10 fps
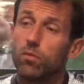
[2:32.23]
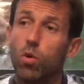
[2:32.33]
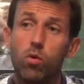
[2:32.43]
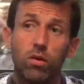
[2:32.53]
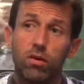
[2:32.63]

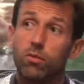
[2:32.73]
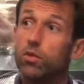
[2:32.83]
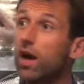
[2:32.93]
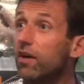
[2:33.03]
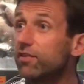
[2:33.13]
Well,
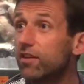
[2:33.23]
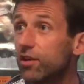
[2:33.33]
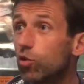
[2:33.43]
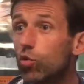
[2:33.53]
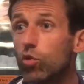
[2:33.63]
they have to have a
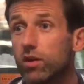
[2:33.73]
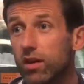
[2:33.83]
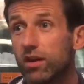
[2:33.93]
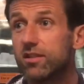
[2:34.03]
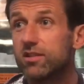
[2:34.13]
go, and
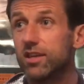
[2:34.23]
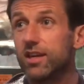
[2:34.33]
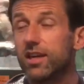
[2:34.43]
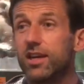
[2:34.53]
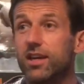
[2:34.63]
it's
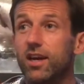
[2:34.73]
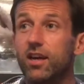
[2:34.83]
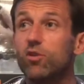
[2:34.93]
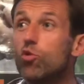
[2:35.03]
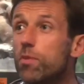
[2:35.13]
and
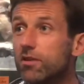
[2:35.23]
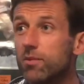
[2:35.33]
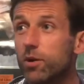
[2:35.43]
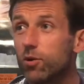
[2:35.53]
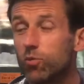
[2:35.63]
I know Billy
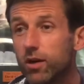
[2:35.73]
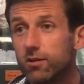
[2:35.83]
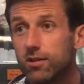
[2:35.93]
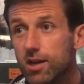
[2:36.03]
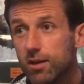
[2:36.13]
Brown
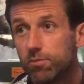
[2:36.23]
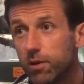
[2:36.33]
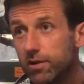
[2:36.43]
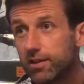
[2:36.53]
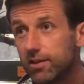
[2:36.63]
well.
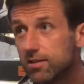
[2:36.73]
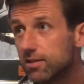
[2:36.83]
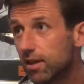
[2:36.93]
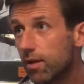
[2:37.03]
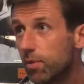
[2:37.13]
Billy doesn't
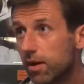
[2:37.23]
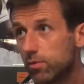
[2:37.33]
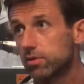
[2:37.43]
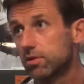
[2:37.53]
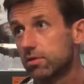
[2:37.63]
step
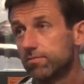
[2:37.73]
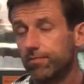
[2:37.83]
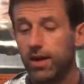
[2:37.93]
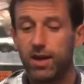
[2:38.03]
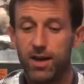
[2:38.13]
backwards.
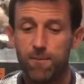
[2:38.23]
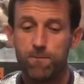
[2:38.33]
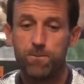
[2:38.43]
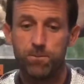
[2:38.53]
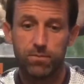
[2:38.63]

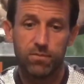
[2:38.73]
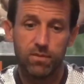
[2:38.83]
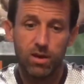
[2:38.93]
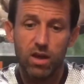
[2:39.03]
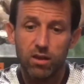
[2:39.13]

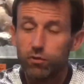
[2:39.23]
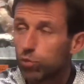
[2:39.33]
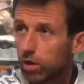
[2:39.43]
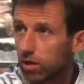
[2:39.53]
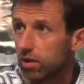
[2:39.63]
I loved
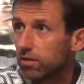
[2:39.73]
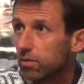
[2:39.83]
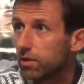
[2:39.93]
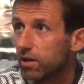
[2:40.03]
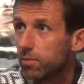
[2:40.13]
working under
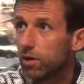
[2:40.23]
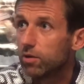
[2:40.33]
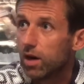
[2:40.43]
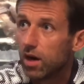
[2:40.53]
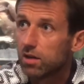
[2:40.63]
Billy Brown
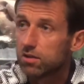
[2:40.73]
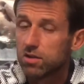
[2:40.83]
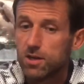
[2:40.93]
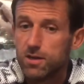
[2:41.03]
at Hearts.